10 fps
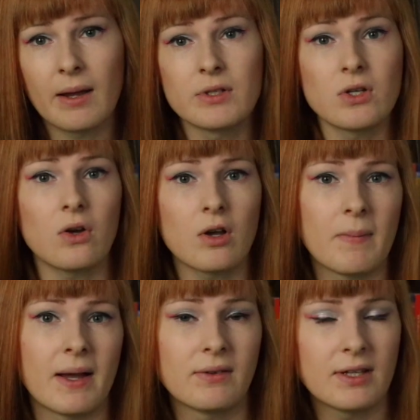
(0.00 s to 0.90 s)
would talk
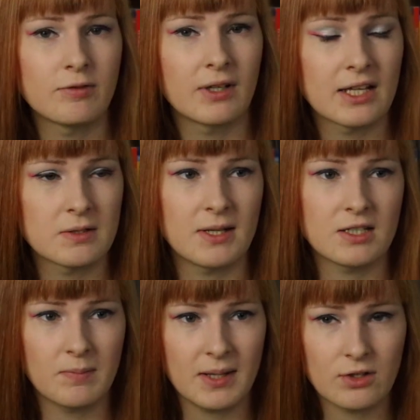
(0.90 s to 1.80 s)
about different
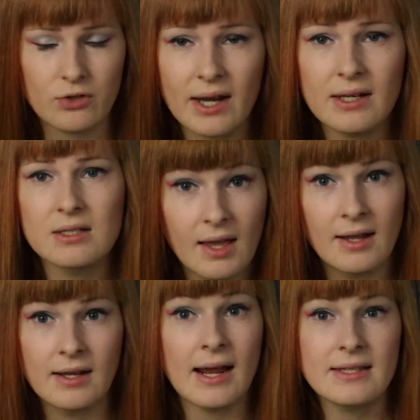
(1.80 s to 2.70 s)
aspects of being trans,
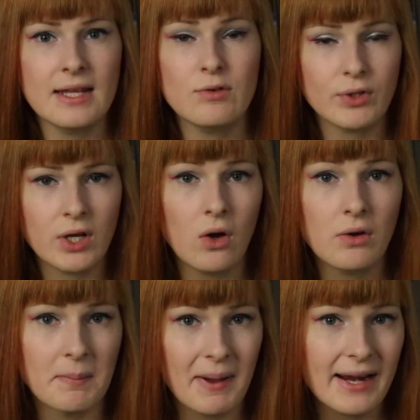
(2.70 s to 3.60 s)
and I did
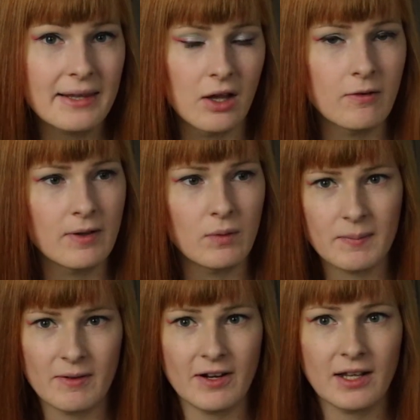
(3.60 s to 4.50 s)
record a pilot of it with
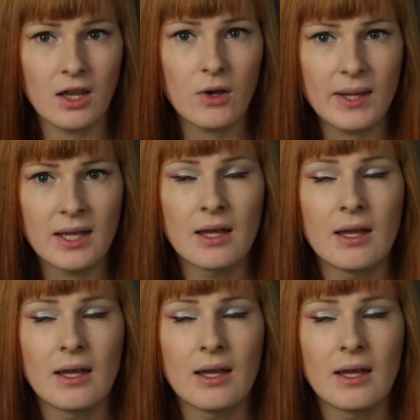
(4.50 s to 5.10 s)
my friend Chloe.